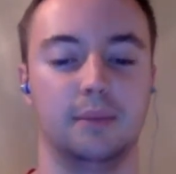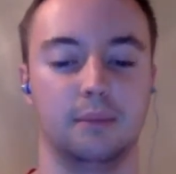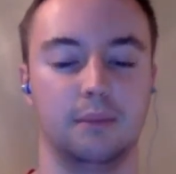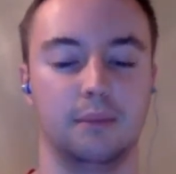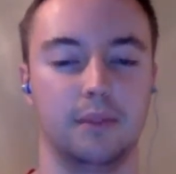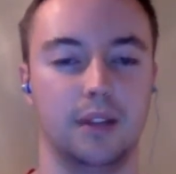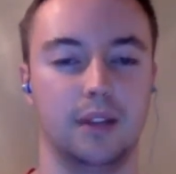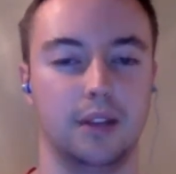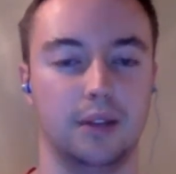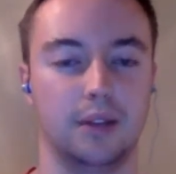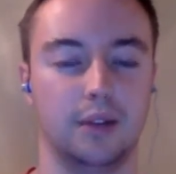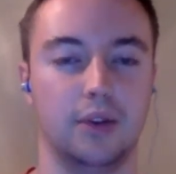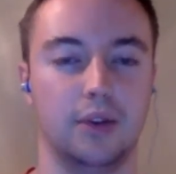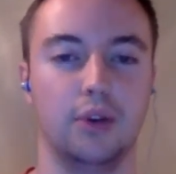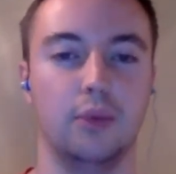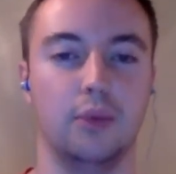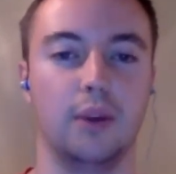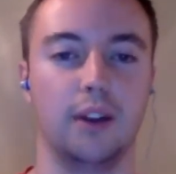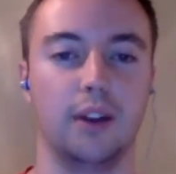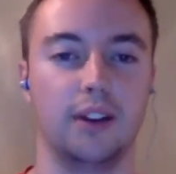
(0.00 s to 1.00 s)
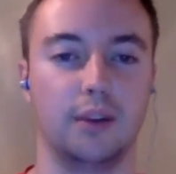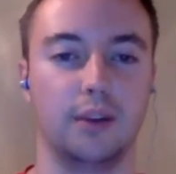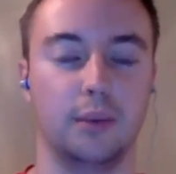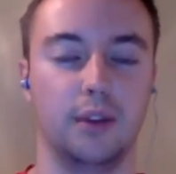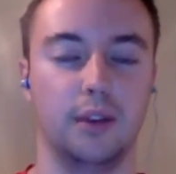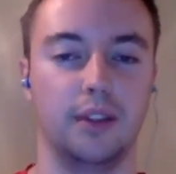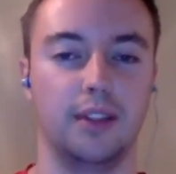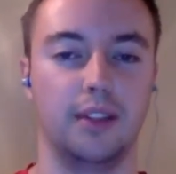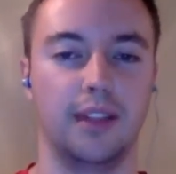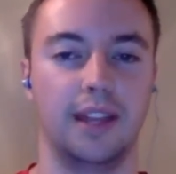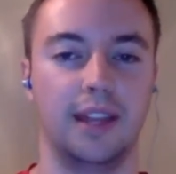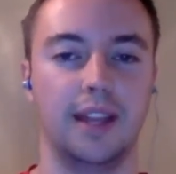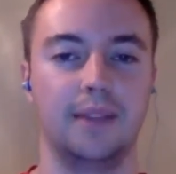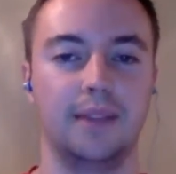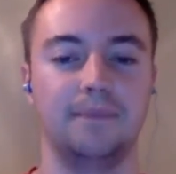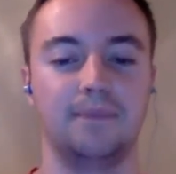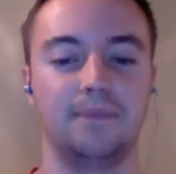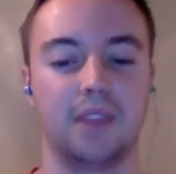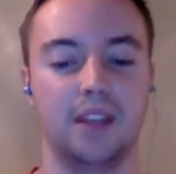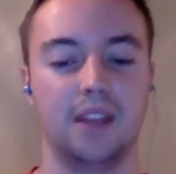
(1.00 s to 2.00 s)
you know, they're all working to one
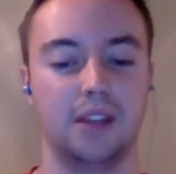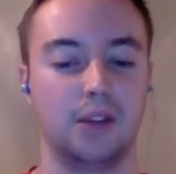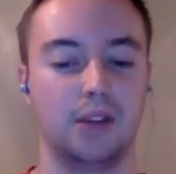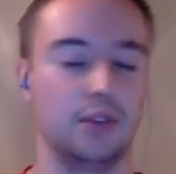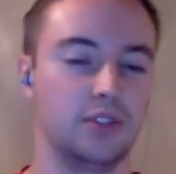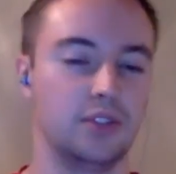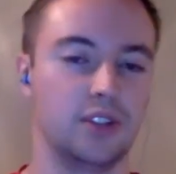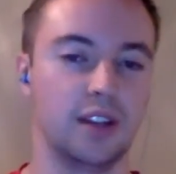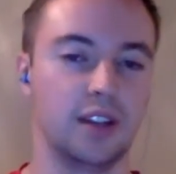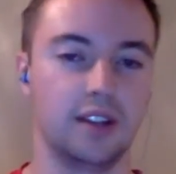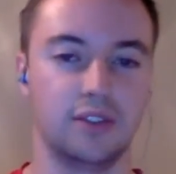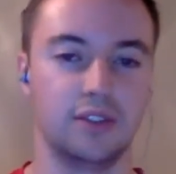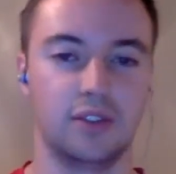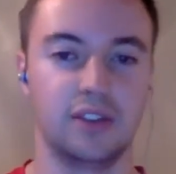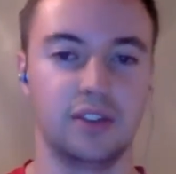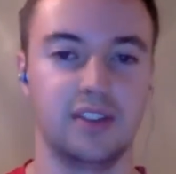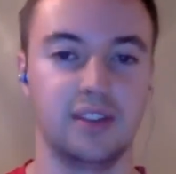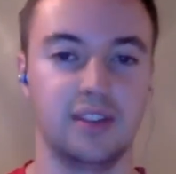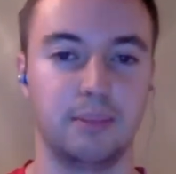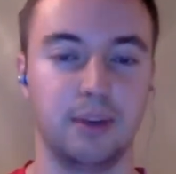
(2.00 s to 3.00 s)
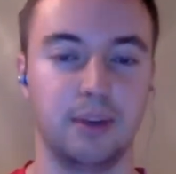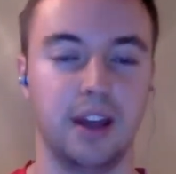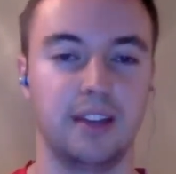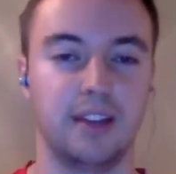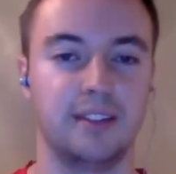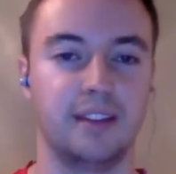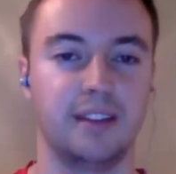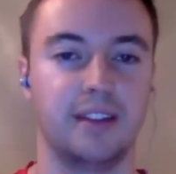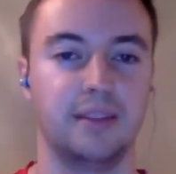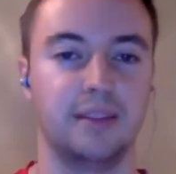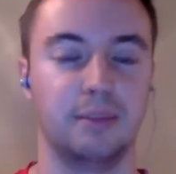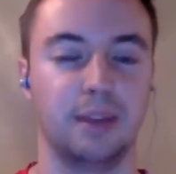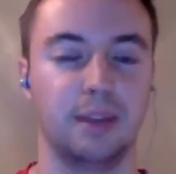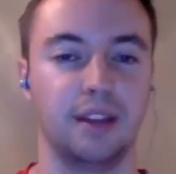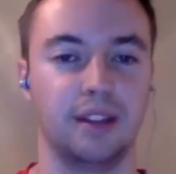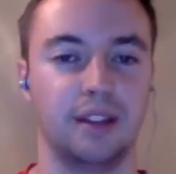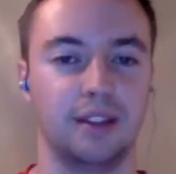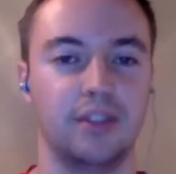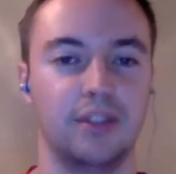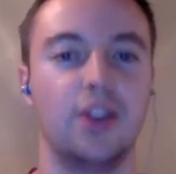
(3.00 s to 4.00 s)
thing. You know, you just got to trust the process,
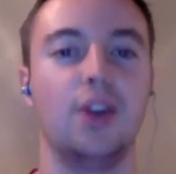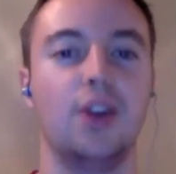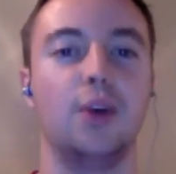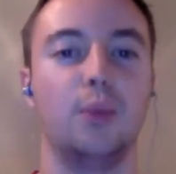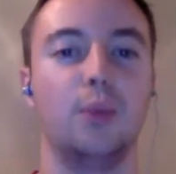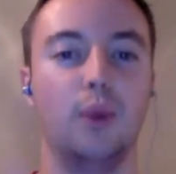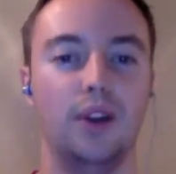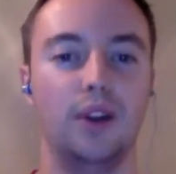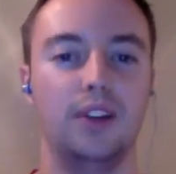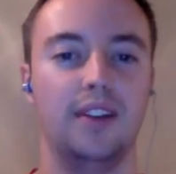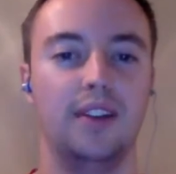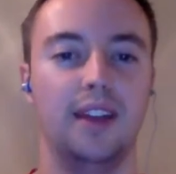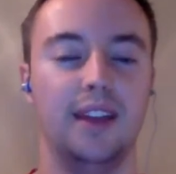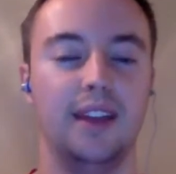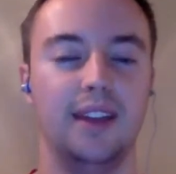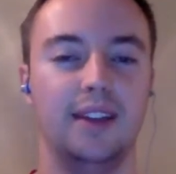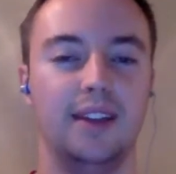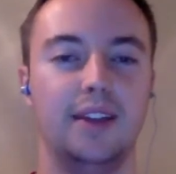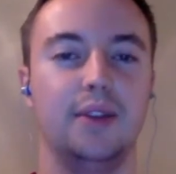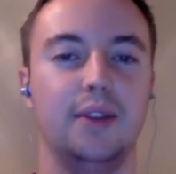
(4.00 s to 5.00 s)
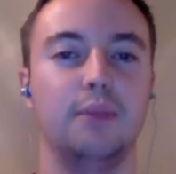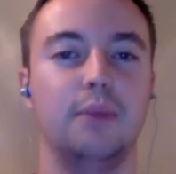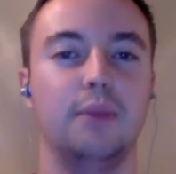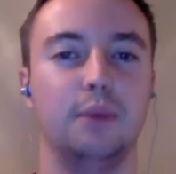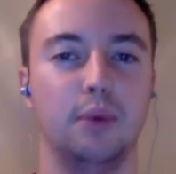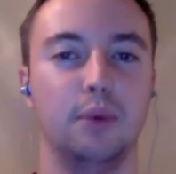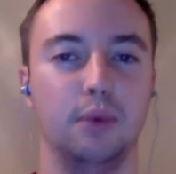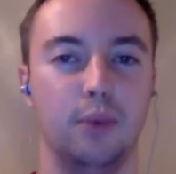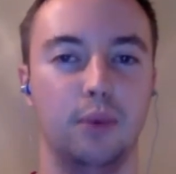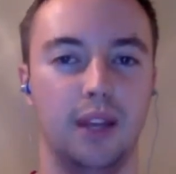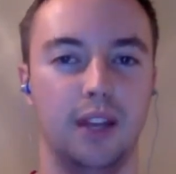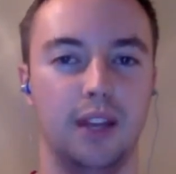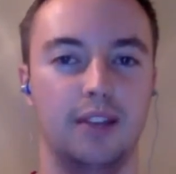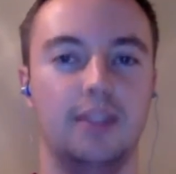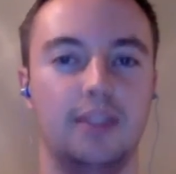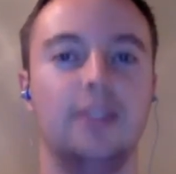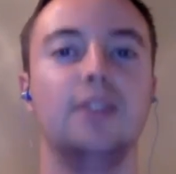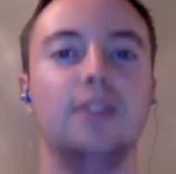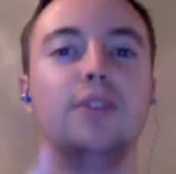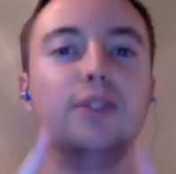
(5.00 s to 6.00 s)
because one day we will
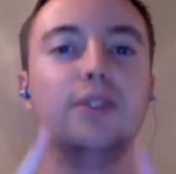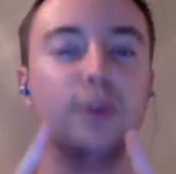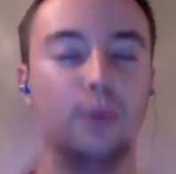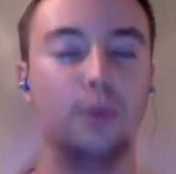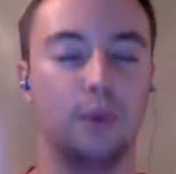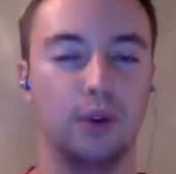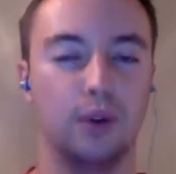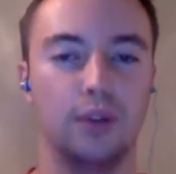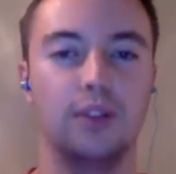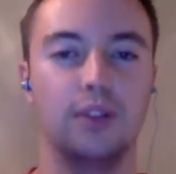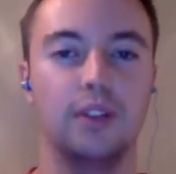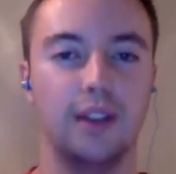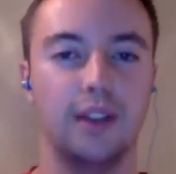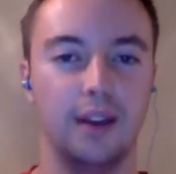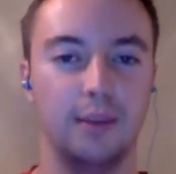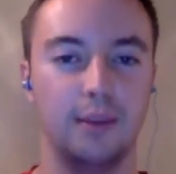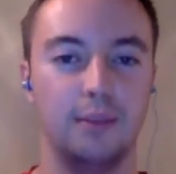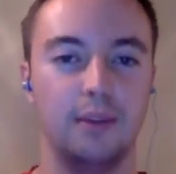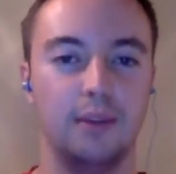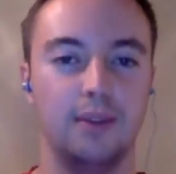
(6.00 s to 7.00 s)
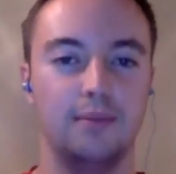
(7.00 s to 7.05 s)
win the World Cup.